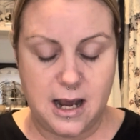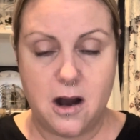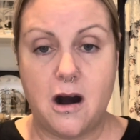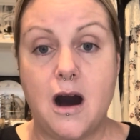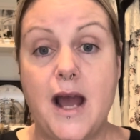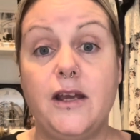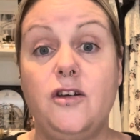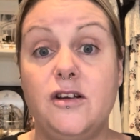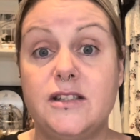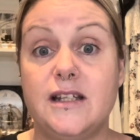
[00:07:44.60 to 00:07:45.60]
I
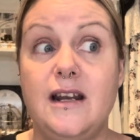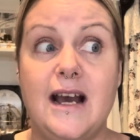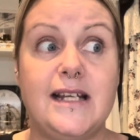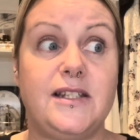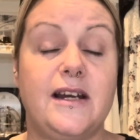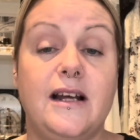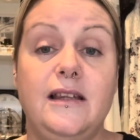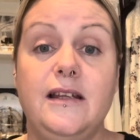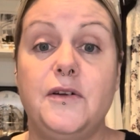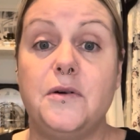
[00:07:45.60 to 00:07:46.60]
use it as like a
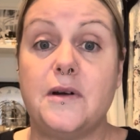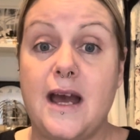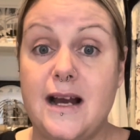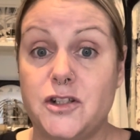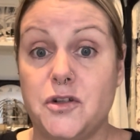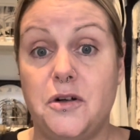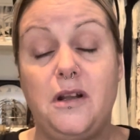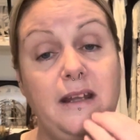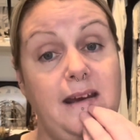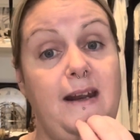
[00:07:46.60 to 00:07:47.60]
little
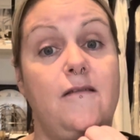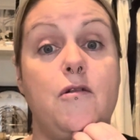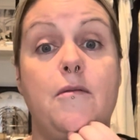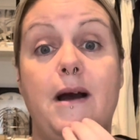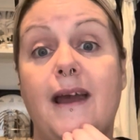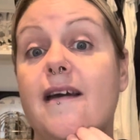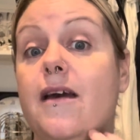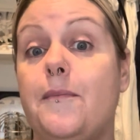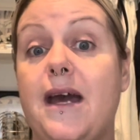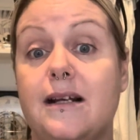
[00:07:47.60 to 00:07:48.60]
catch-all in all my
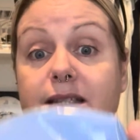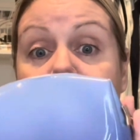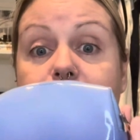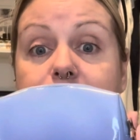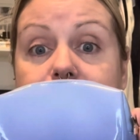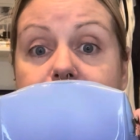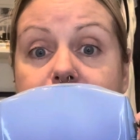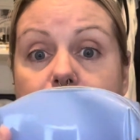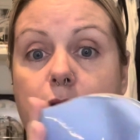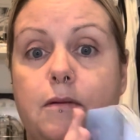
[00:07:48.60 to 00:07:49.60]
handbags.
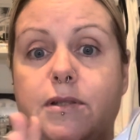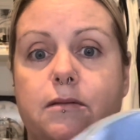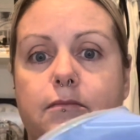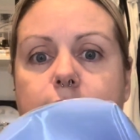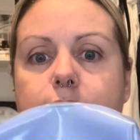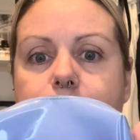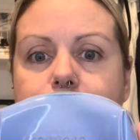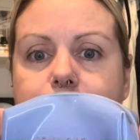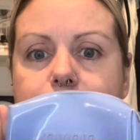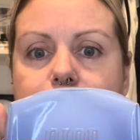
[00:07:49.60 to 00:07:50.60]
Oops.
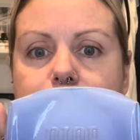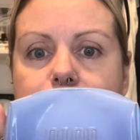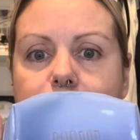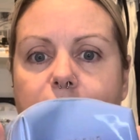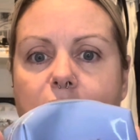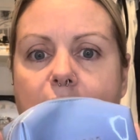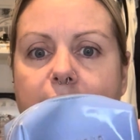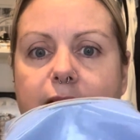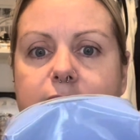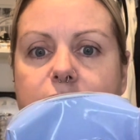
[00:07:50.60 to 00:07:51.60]

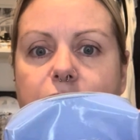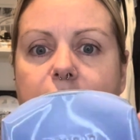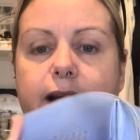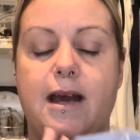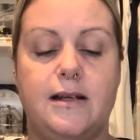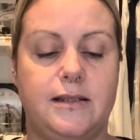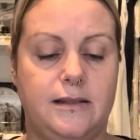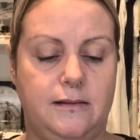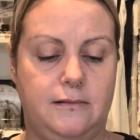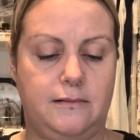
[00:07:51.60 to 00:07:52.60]
Like, it's grotty as.
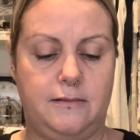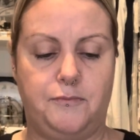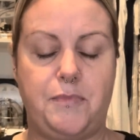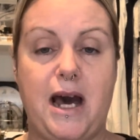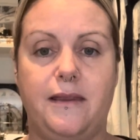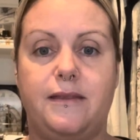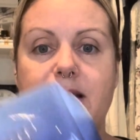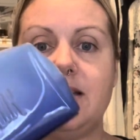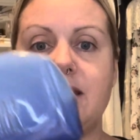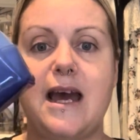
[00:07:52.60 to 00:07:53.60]
But
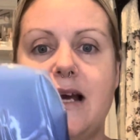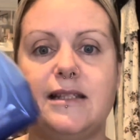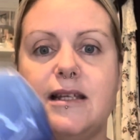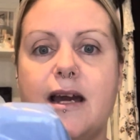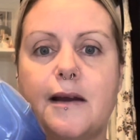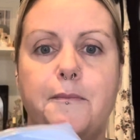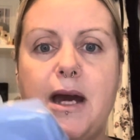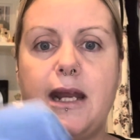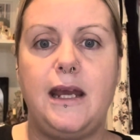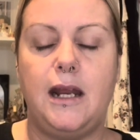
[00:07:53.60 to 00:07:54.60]
this has like
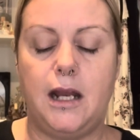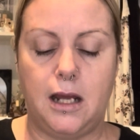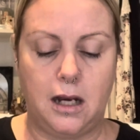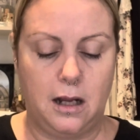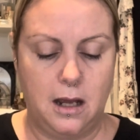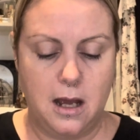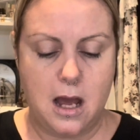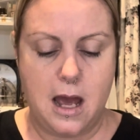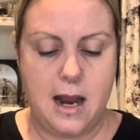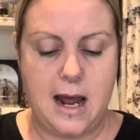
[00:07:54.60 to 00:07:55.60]
money in it.
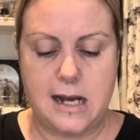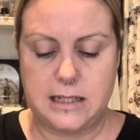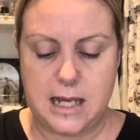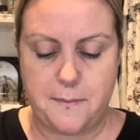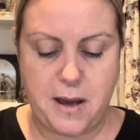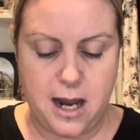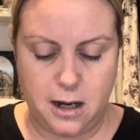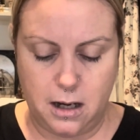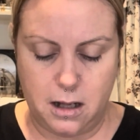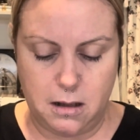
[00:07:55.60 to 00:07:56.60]
It has like
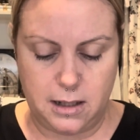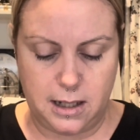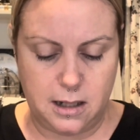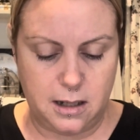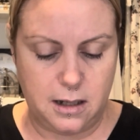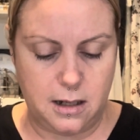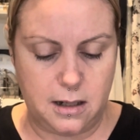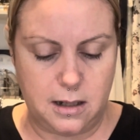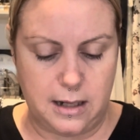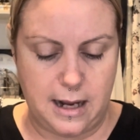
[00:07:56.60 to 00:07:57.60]
Panadol in it.
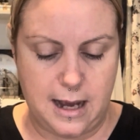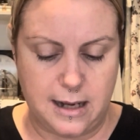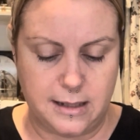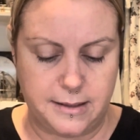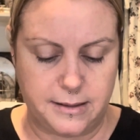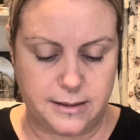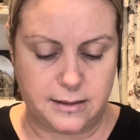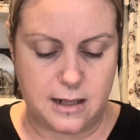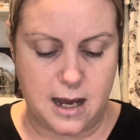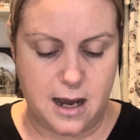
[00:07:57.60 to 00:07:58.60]
It
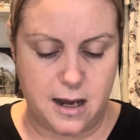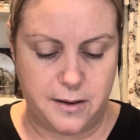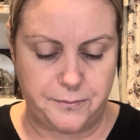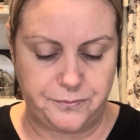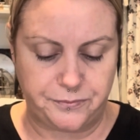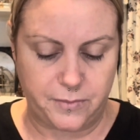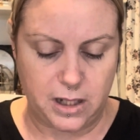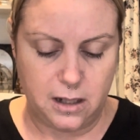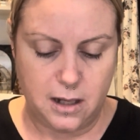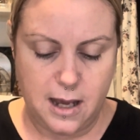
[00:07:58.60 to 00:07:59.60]
has
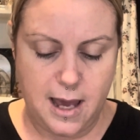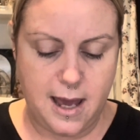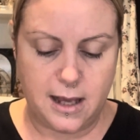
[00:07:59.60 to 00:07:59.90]
hair